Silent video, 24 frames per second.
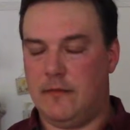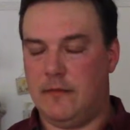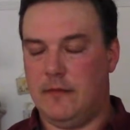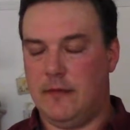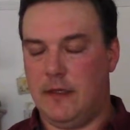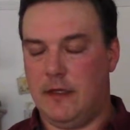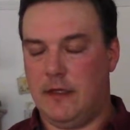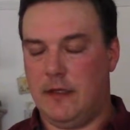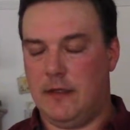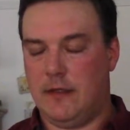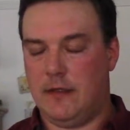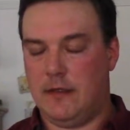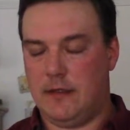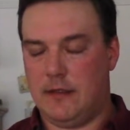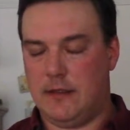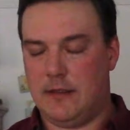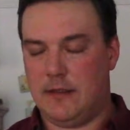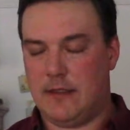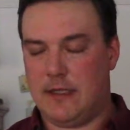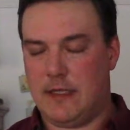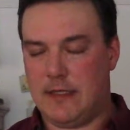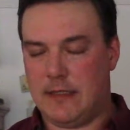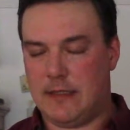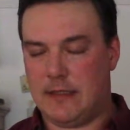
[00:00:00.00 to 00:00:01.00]
That
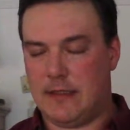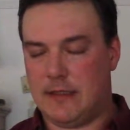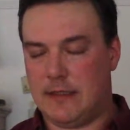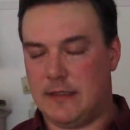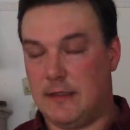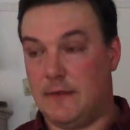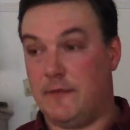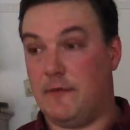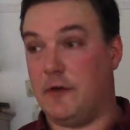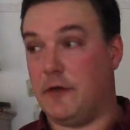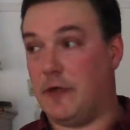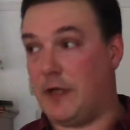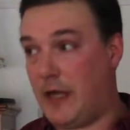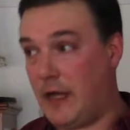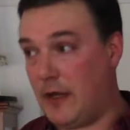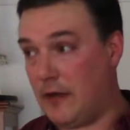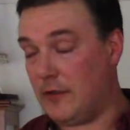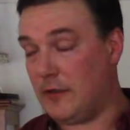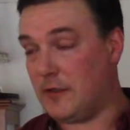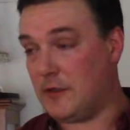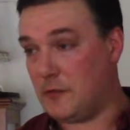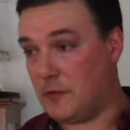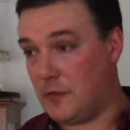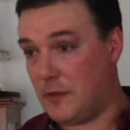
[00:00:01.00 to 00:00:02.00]
he says, if you're
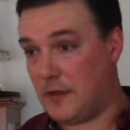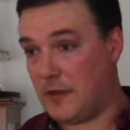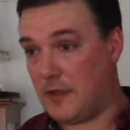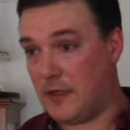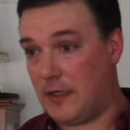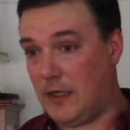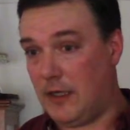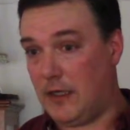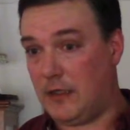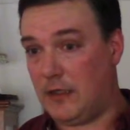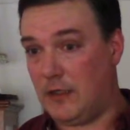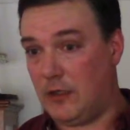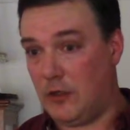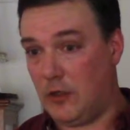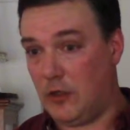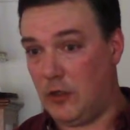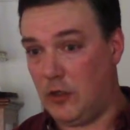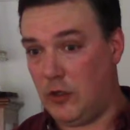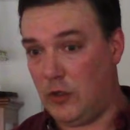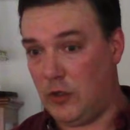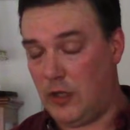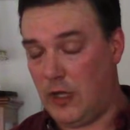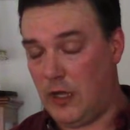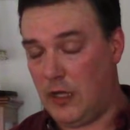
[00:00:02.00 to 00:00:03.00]
careless with the
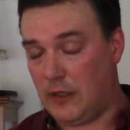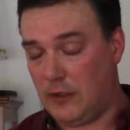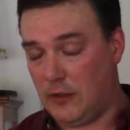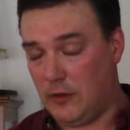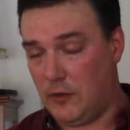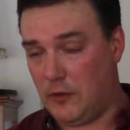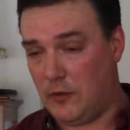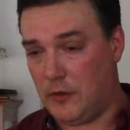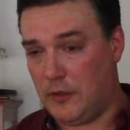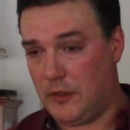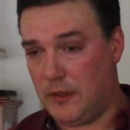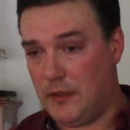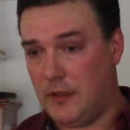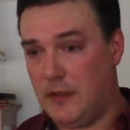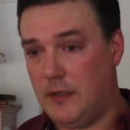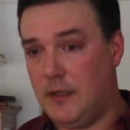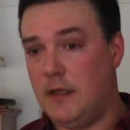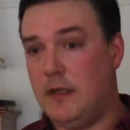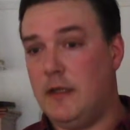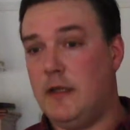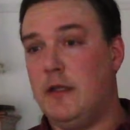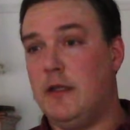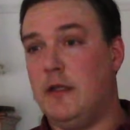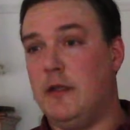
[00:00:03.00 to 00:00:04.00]
gun unloaded,
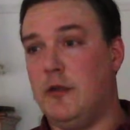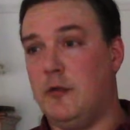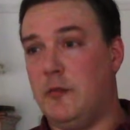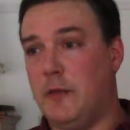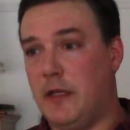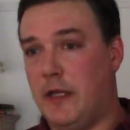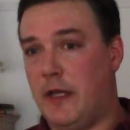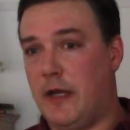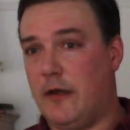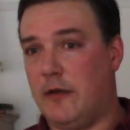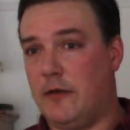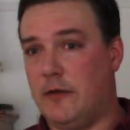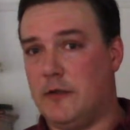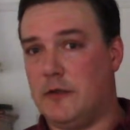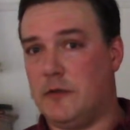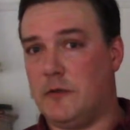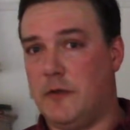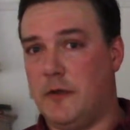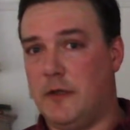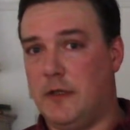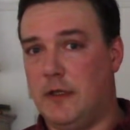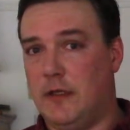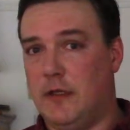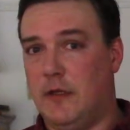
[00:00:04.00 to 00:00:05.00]
you'll be careless
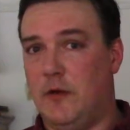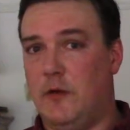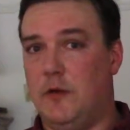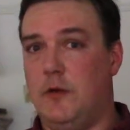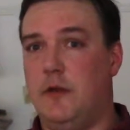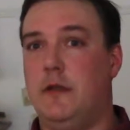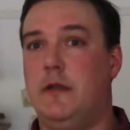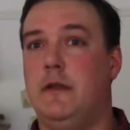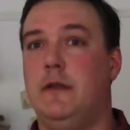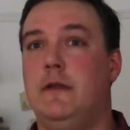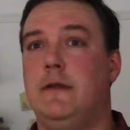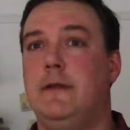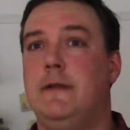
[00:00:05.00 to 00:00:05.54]
with it loaded.